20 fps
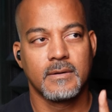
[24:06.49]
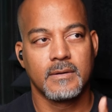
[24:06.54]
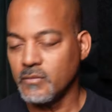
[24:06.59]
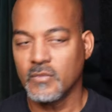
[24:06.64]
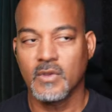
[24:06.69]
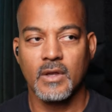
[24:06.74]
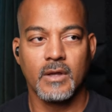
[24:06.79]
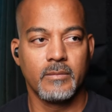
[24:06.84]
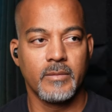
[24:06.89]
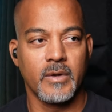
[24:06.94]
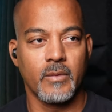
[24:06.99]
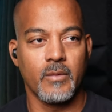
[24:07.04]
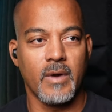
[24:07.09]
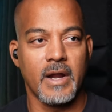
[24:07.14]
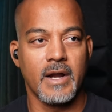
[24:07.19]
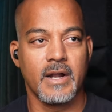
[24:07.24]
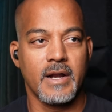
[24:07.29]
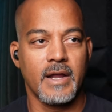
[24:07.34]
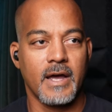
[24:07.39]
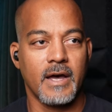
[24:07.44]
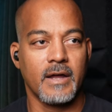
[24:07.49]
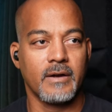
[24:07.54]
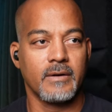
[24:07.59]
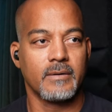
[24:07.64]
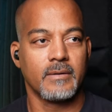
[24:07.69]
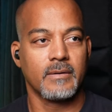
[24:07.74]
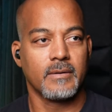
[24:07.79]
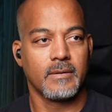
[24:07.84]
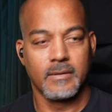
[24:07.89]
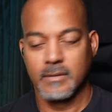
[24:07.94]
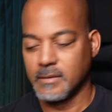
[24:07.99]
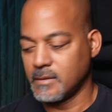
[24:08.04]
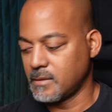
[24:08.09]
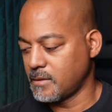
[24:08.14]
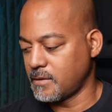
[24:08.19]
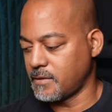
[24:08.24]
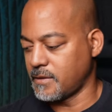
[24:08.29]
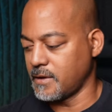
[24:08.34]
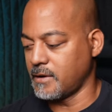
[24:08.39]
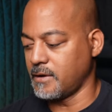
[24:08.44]
Let me write it down.
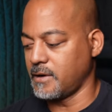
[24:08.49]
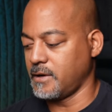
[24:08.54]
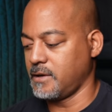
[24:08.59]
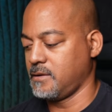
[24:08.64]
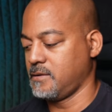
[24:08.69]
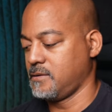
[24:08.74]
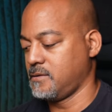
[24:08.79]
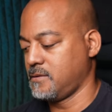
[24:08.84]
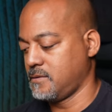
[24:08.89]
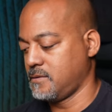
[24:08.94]
Theory.